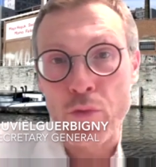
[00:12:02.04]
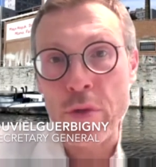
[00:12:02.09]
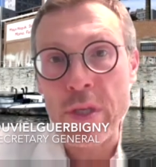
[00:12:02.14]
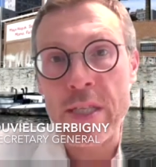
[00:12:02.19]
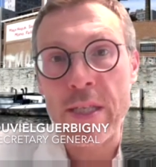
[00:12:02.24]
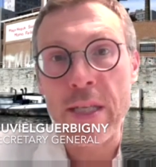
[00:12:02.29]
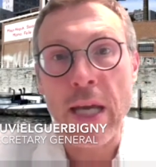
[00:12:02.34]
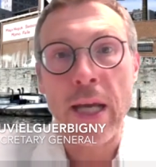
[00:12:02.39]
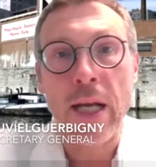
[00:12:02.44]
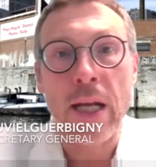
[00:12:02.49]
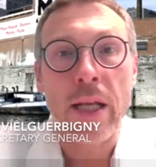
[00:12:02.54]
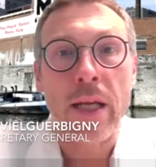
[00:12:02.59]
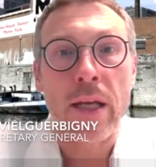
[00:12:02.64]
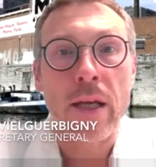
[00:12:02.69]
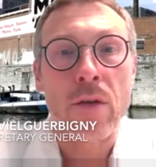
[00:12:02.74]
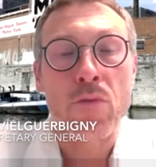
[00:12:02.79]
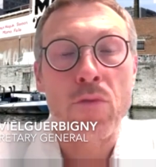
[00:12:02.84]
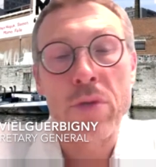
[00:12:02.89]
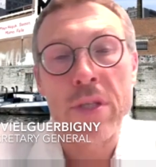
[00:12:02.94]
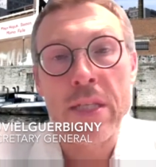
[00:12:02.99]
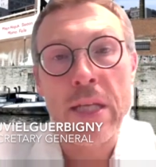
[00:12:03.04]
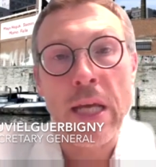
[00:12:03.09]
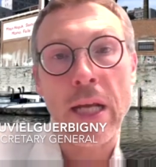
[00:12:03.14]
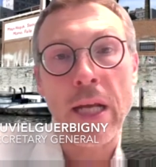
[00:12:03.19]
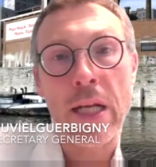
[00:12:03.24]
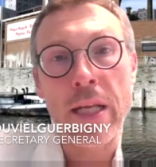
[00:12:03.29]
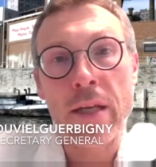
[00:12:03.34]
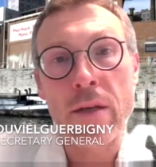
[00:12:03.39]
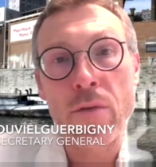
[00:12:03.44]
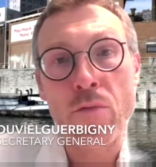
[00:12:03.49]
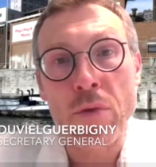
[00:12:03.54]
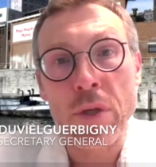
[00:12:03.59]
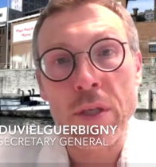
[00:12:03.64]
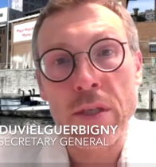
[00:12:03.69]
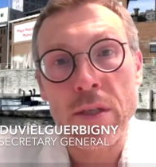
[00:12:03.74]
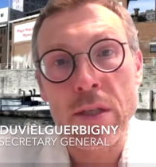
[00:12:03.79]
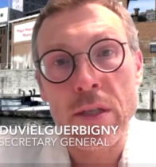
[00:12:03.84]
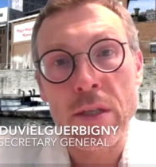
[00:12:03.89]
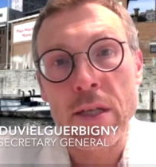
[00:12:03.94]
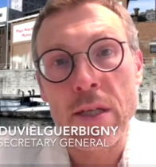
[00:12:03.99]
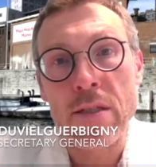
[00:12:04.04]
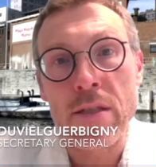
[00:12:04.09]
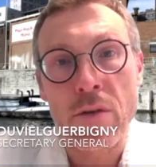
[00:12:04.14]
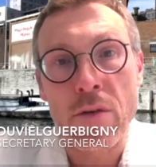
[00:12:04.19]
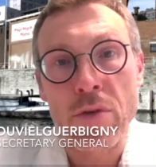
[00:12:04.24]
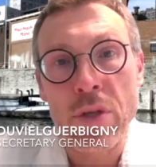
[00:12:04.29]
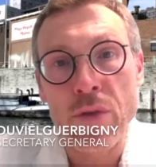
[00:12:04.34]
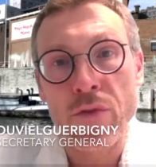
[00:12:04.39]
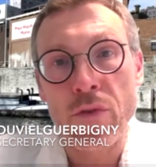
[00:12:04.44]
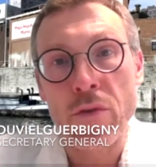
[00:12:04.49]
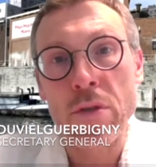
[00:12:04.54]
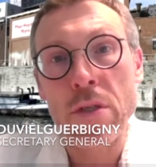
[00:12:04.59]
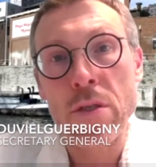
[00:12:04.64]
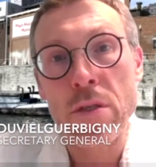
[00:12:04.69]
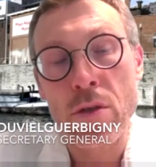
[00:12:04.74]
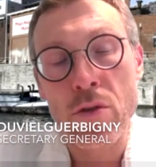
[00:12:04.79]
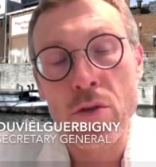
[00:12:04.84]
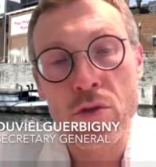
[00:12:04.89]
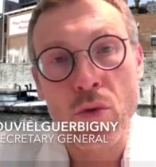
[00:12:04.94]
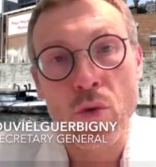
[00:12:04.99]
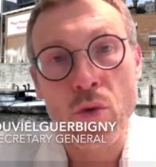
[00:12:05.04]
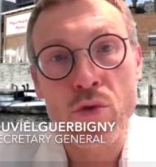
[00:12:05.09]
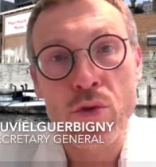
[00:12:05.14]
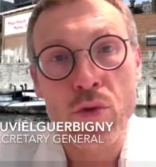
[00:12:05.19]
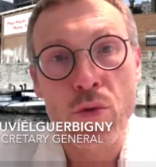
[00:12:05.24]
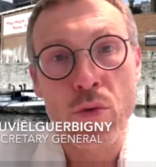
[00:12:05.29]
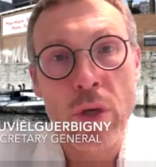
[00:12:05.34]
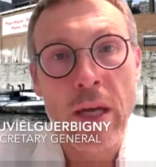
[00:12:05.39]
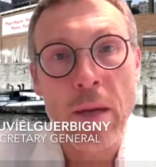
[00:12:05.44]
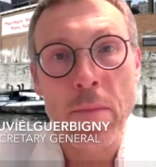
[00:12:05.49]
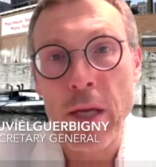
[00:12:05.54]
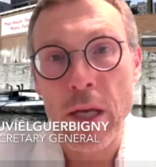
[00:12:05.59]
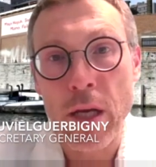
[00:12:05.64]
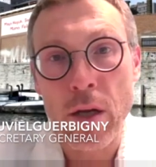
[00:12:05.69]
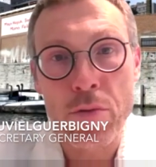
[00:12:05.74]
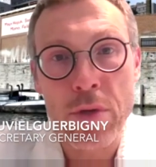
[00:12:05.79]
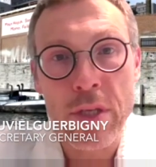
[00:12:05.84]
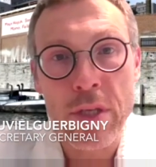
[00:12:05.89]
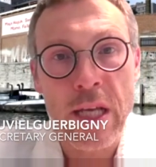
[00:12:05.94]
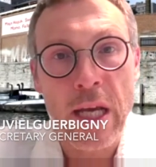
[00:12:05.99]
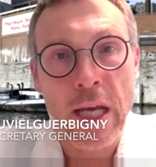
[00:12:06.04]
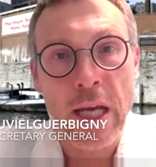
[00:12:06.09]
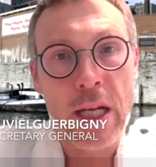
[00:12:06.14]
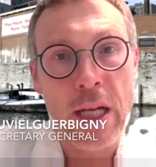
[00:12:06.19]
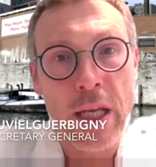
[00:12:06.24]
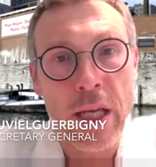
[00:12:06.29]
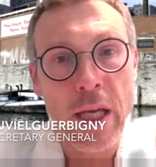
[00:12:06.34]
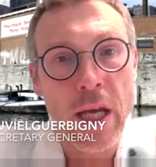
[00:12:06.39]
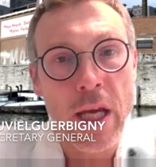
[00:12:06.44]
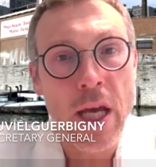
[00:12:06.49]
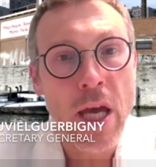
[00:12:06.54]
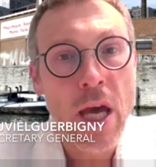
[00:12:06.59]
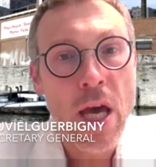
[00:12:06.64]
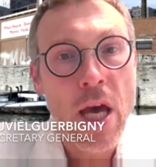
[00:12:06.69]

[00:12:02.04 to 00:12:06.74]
recycling. And recycling, we see that there is, for instance, also chemical recycling.